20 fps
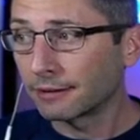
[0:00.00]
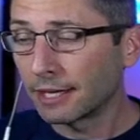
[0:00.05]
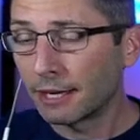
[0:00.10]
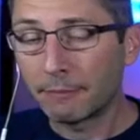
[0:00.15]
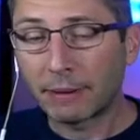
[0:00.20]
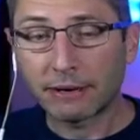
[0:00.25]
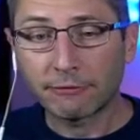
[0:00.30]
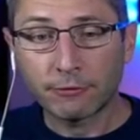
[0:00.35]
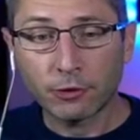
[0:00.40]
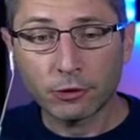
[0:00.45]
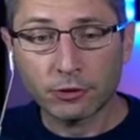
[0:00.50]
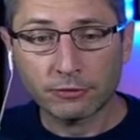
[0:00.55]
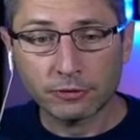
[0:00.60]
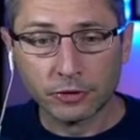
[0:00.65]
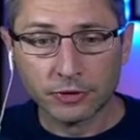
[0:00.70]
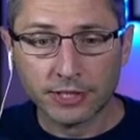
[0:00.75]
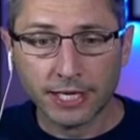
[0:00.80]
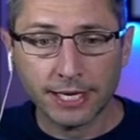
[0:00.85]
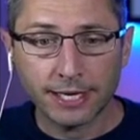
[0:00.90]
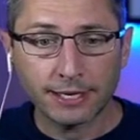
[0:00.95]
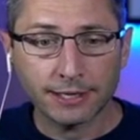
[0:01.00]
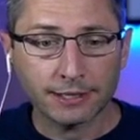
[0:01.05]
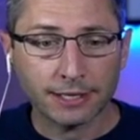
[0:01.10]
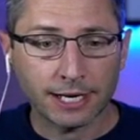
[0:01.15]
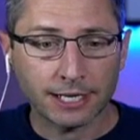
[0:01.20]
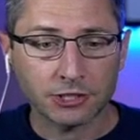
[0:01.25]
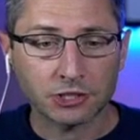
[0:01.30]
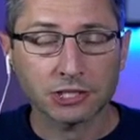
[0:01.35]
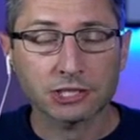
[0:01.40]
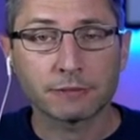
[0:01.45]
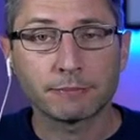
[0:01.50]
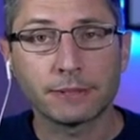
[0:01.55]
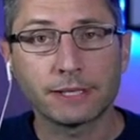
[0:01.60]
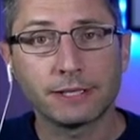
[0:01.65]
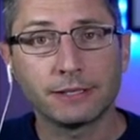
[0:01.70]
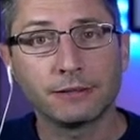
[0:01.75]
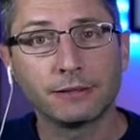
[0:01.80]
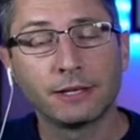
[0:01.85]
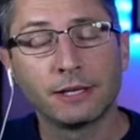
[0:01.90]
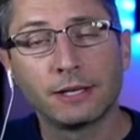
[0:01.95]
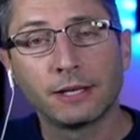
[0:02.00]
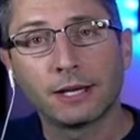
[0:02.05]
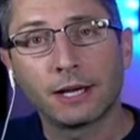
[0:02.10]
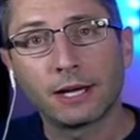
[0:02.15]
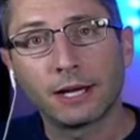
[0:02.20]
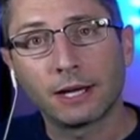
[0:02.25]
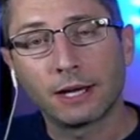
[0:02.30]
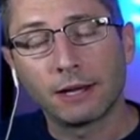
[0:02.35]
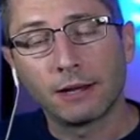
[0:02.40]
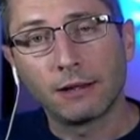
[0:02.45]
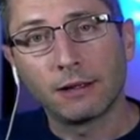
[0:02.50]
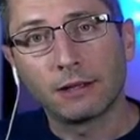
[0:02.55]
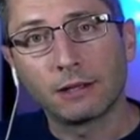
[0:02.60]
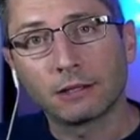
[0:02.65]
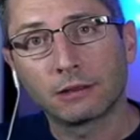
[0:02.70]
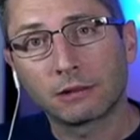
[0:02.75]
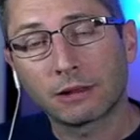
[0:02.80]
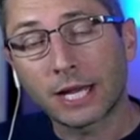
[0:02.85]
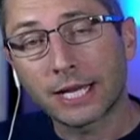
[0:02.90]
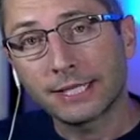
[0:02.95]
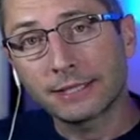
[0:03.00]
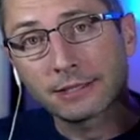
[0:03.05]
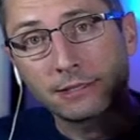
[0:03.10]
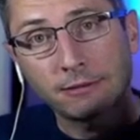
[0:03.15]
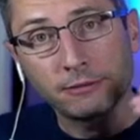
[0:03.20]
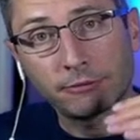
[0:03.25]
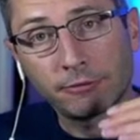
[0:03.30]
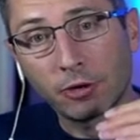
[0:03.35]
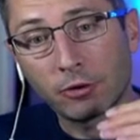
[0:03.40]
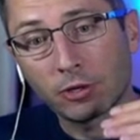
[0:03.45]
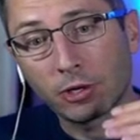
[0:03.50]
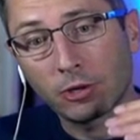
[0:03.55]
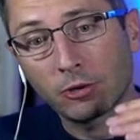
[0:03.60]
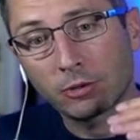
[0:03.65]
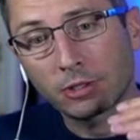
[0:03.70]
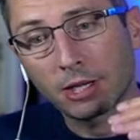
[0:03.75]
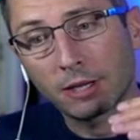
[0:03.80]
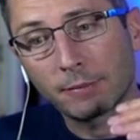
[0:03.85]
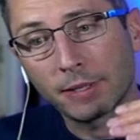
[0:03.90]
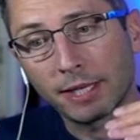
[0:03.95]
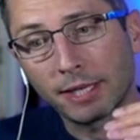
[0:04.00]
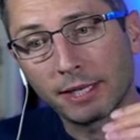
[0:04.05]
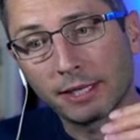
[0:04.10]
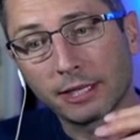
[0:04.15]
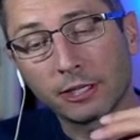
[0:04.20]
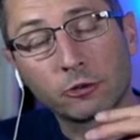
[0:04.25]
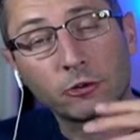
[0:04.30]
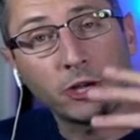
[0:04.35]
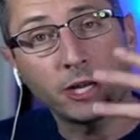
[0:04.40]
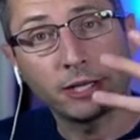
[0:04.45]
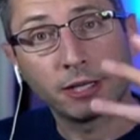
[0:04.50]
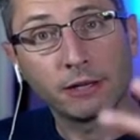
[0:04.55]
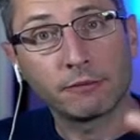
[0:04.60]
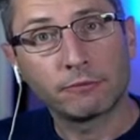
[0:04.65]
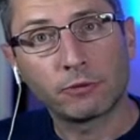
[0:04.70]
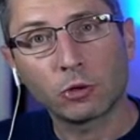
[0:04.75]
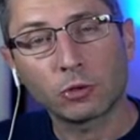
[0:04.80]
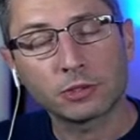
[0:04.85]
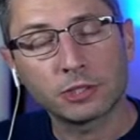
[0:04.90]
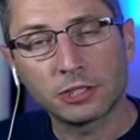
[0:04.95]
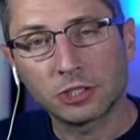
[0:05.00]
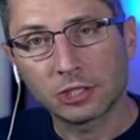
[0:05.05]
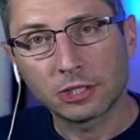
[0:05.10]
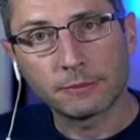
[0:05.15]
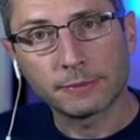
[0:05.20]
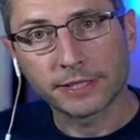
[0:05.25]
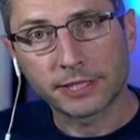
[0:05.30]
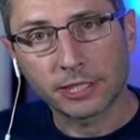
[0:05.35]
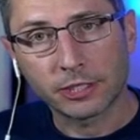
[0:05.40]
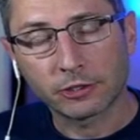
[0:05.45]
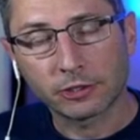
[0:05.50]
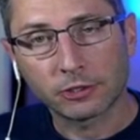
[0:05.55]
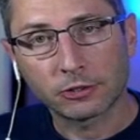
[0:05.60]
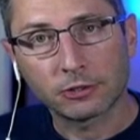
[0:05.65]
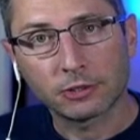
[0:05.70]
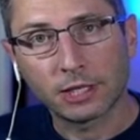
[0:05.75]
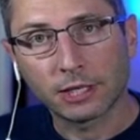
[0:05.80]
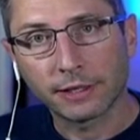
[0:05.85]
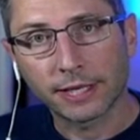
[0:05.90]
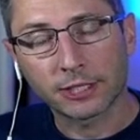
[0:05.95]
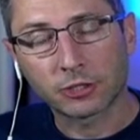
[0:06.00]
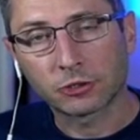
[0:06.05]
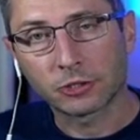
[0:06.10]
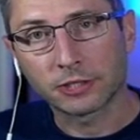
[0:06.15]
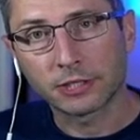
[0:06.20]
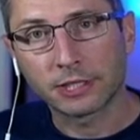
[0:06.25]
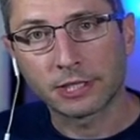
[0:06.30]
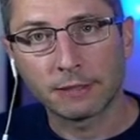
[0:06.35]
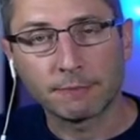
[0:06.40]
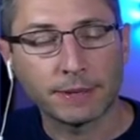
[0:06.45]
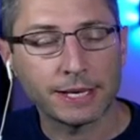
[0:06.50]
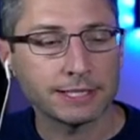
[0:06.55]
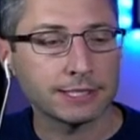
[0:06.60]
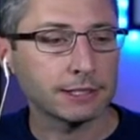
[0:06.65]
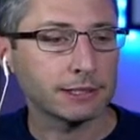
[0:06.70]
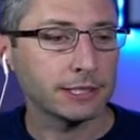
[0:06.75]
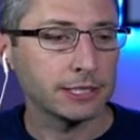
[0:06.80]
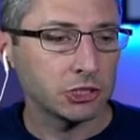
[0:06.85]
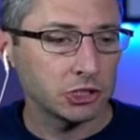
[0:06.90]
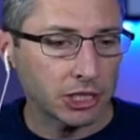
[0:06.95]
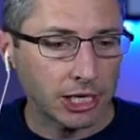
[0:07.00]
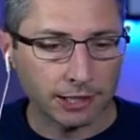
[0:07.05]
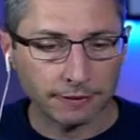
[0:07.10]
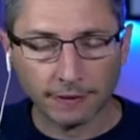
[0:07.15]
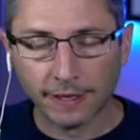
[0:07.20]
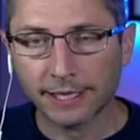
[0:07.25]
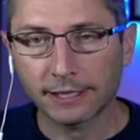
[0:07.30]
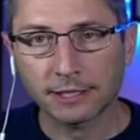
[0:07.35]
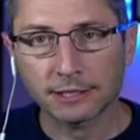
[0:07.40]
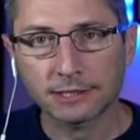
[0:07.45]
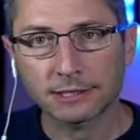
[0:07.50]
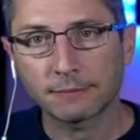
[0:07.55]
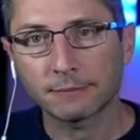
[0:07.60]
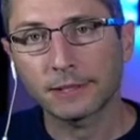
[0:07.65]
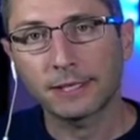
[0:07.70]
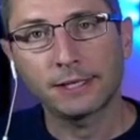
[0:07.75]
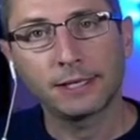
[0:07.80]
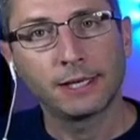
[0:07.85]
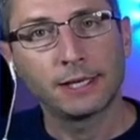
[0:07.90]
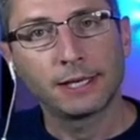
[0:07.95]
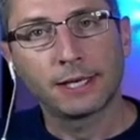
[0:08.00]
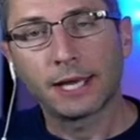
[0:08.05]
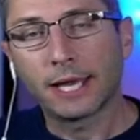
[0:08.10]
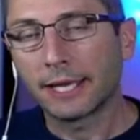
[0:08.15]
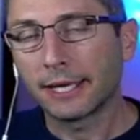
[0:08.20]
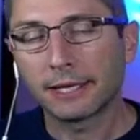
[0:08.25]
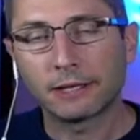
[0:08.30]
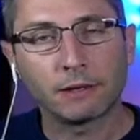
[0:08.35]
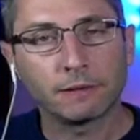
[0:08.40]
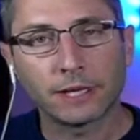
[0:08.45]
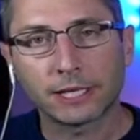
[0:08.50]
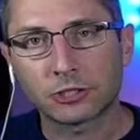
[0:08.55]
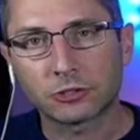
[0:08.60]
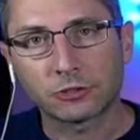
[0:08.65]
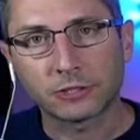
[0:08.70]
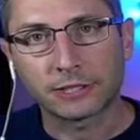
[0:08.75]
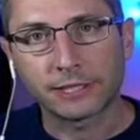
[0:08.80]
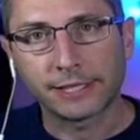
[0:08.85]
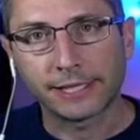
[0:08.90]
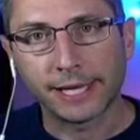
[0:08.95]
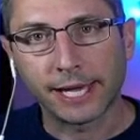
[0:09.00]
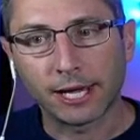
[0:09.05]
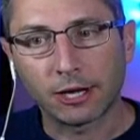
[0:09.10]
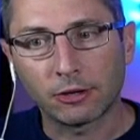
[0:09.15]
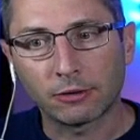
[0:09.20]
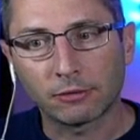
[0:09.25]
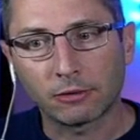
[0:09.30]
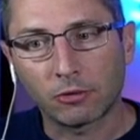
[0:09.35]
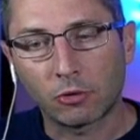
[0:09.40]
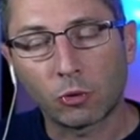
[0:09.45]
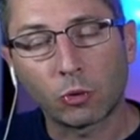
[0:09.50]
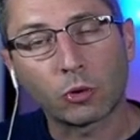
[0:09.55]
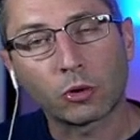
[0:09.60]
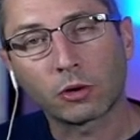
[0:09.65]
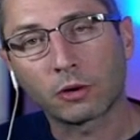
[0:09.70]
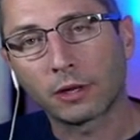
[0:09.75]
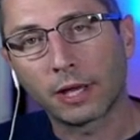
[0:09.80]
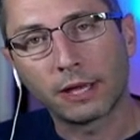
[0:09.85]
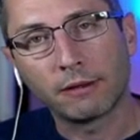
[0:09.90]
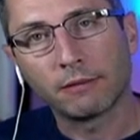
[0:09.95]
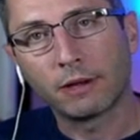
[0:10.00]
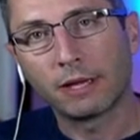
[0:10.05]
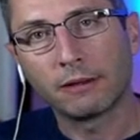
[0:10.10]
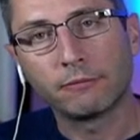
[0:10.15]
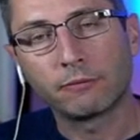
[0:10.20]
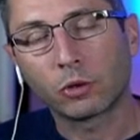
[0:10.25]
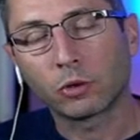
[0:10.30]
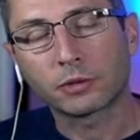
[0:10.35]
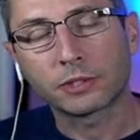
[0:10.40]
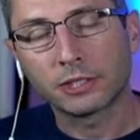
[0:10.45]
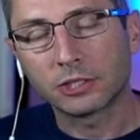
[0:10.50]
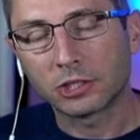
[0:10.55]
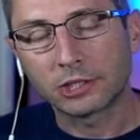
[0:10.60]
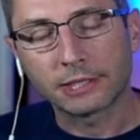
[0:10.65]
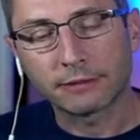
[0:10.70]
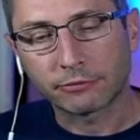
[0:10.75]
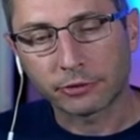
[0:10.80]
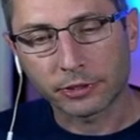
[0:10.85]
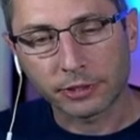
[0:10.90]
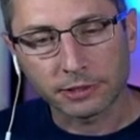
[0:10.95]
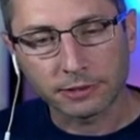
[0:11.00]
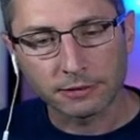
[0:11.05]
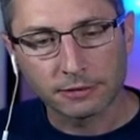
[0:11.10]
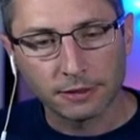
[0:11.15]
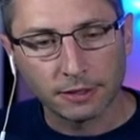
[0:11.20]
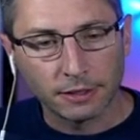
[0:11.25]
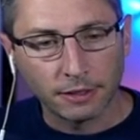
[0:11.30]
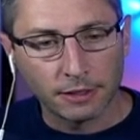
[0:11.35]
And by photovoltaic, I just mean light photo coming in and creating a voltage in a material, electricity. Basically shine light on something and get electricity out, or a voltage difference.